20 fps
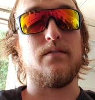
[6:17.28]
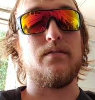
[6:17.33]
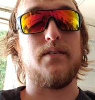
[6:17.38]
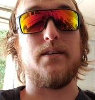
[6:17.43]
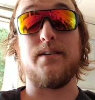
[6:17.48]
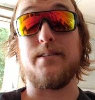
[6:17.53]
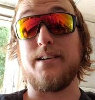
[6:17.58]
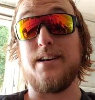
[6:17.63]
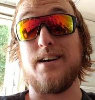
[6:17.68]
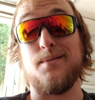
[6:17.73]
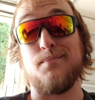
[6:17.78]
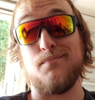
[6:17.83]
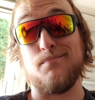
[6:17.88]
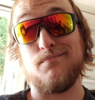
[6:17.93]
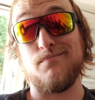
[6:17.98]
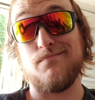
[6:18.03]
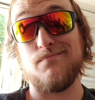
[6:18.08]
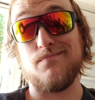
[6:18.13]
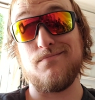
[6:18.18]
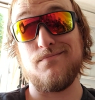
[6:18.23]
I got
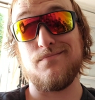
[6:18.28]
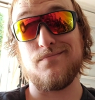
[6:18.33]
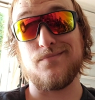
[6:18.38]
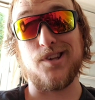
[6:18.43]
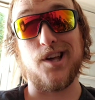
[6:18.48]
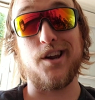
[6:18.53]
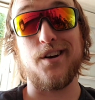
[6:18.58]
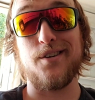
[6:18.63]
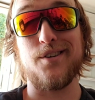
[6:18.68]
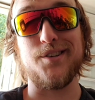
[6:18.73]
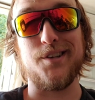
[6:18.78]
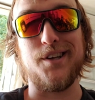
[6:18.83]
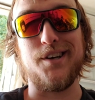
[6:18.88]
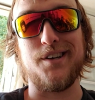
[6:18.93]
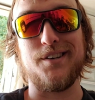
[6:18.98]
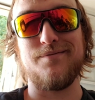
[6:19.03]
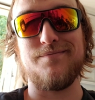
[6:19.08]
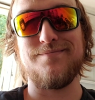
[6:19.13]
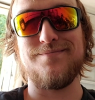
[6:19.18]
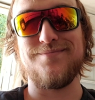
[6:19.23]
got it all
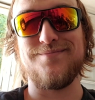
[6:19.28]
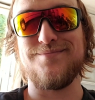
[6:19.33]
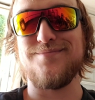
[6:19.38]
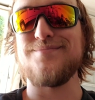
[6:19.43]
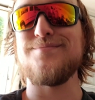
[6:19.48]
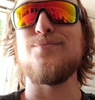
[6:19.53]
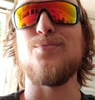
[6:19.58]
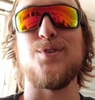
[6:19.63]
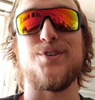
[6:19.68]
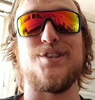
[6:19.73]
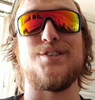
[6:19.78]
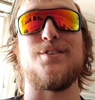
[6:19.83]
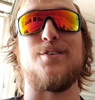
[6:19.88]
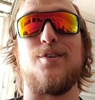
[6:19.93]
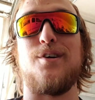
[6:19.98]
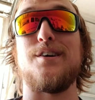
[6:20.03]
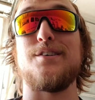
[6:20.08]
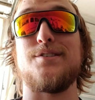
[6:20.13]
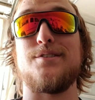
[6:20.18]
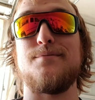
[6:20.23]
done, which is
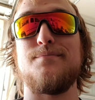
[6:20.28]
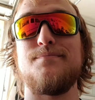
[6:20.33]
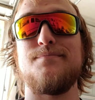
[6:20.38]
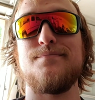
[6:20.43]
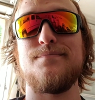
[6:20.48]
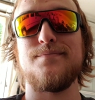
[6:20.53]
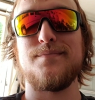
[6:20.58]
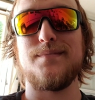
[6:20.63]
awesome.